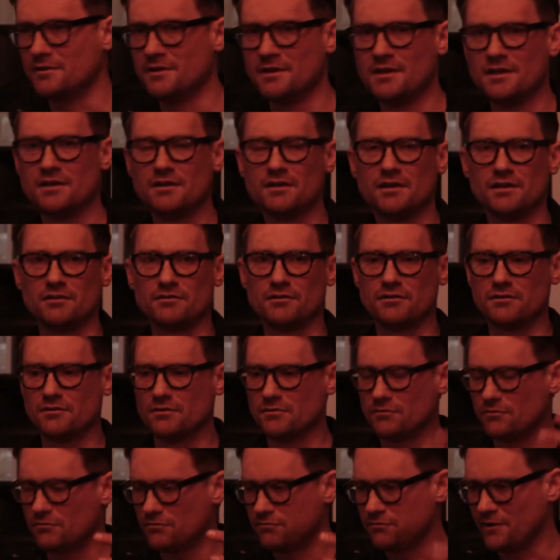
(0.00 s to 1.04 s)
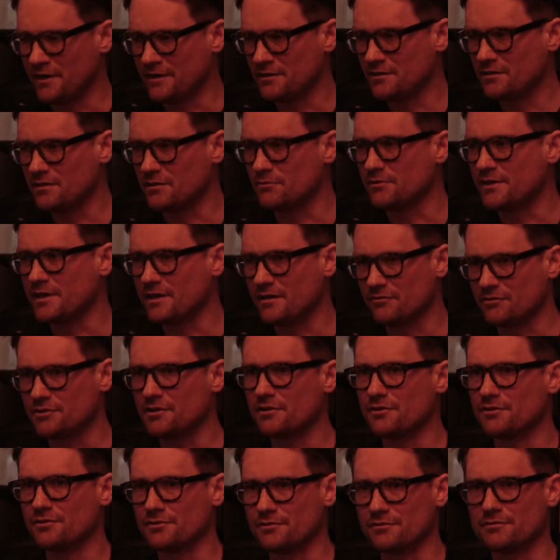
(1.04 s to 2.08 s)
and finally, we have
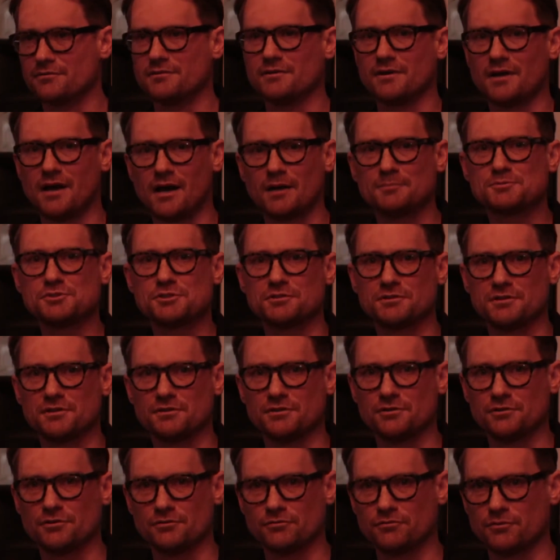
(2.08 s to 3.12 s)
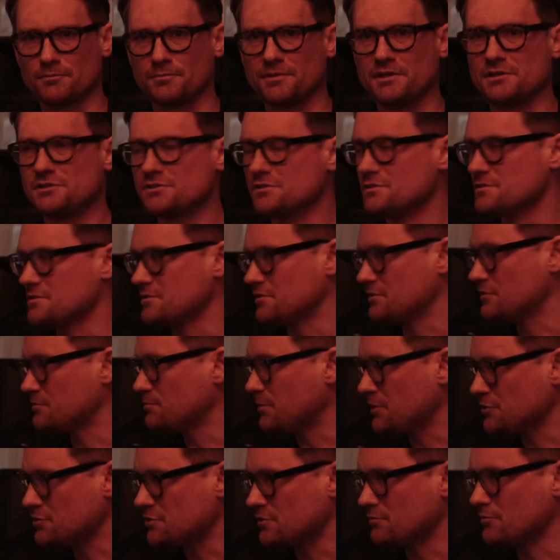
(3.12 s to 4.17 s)
another option in here for patients, and
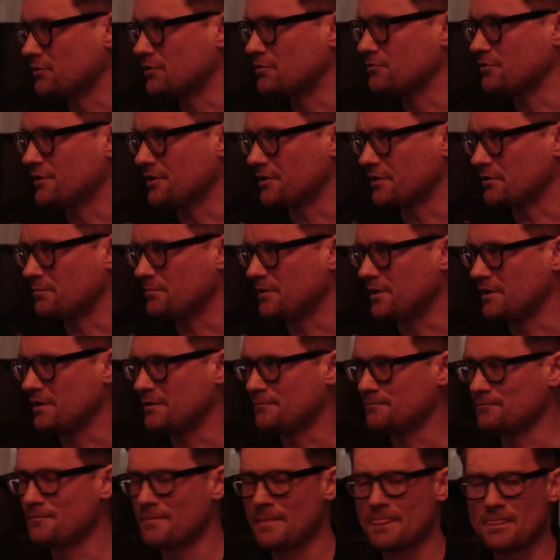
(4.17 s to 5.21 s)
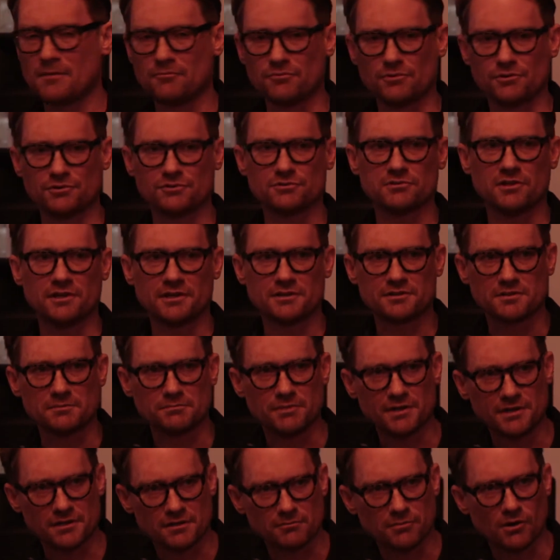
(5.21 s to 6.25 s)
especially with chronic pain, where there's a lot of
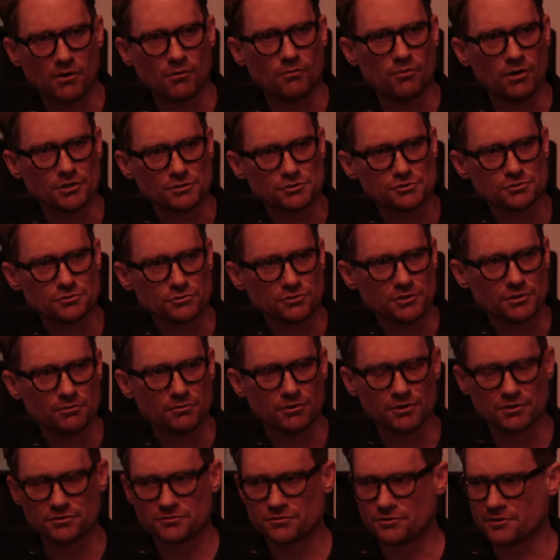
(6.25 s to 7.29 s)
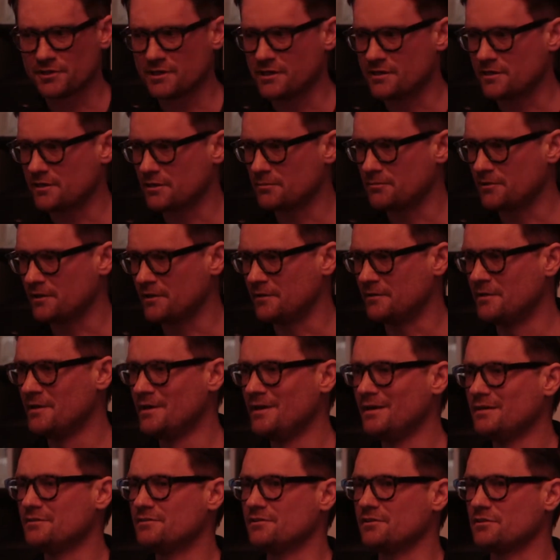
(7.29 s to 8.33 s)
debate about what truly works for chronic pain,
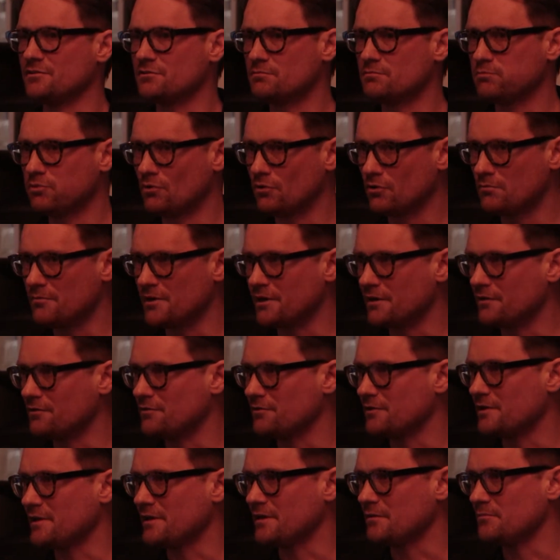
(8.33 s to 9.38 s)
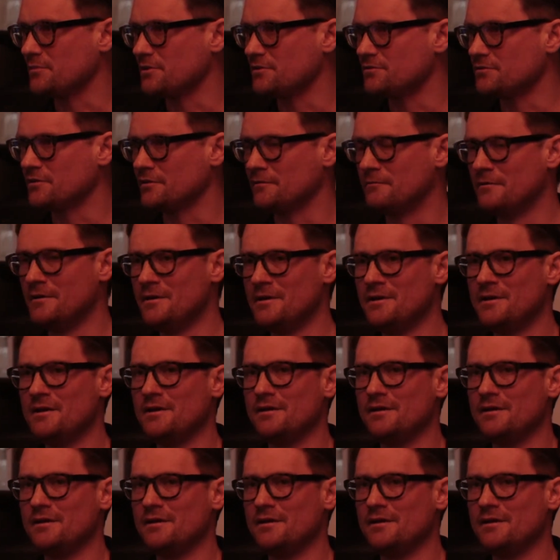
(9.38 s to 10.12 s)
to explore medical cannabis. And